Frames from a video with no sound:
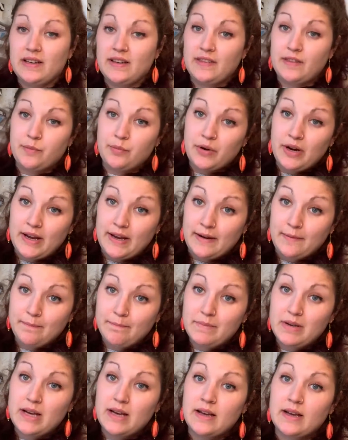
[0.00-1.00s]
in the brain,
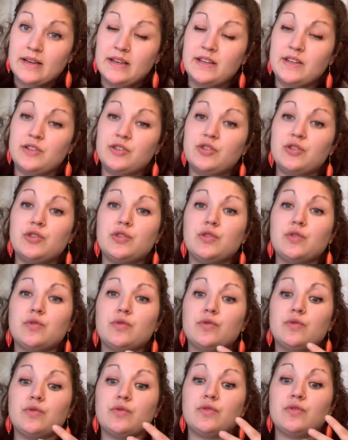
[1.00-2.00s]
I need to
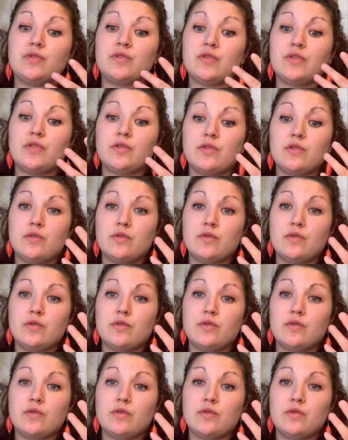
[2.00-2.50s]
use